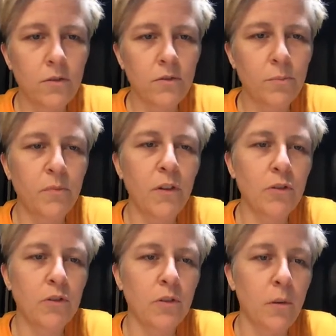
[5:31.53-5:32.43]

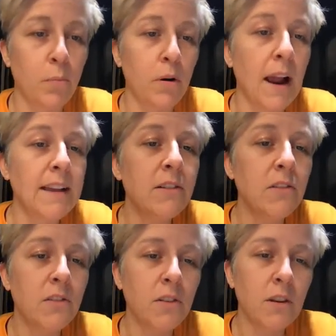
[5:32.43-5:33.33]
filter the
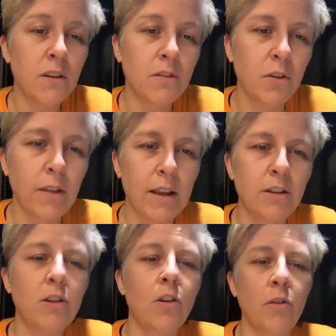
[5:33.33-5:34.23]
price so
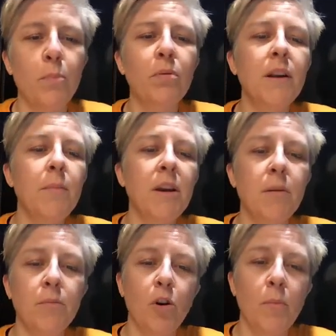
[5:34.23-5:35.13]
that, you know, the
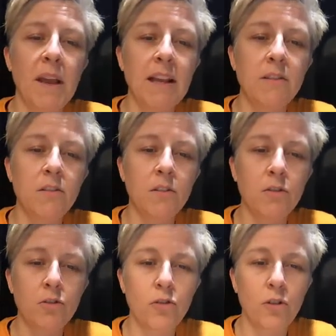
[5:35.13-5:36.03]
premium domains
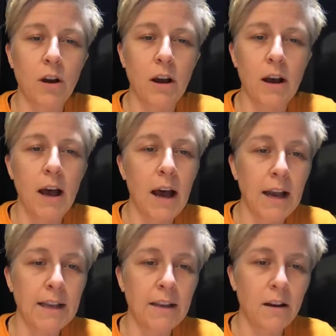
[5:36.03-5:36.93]

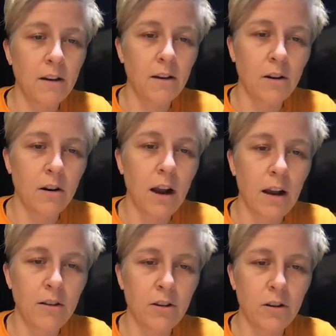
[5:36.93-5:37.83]
hide or,
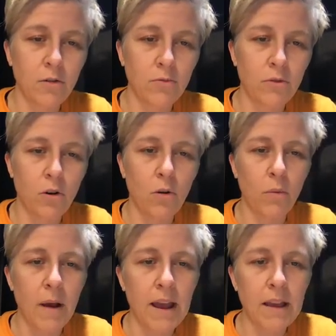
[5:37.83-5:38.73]
go
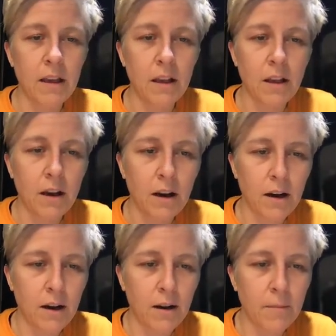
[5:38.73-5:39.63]
away.
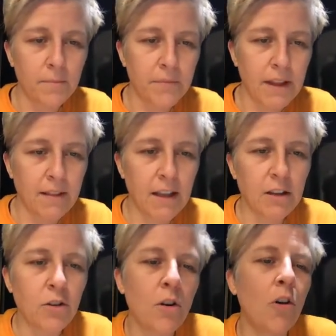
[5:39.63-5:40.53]
And
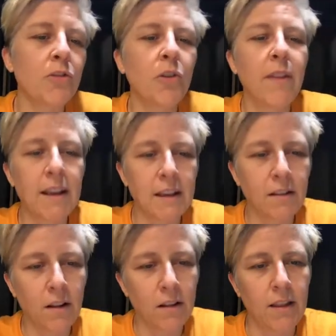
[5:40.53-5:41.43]
then also they
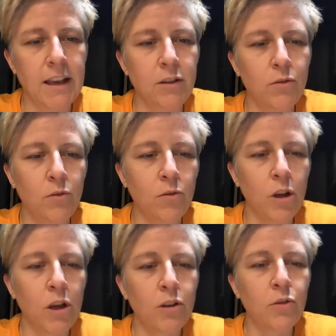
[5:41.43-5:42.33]
can let you
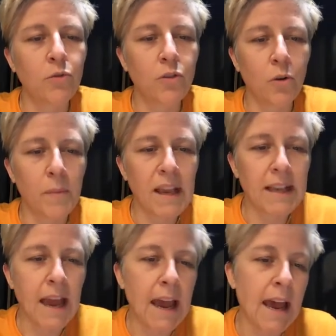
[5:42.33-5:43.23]
use
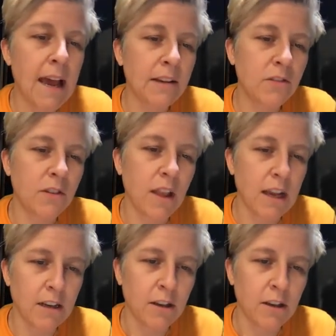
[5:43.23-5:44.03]
domain hacks, like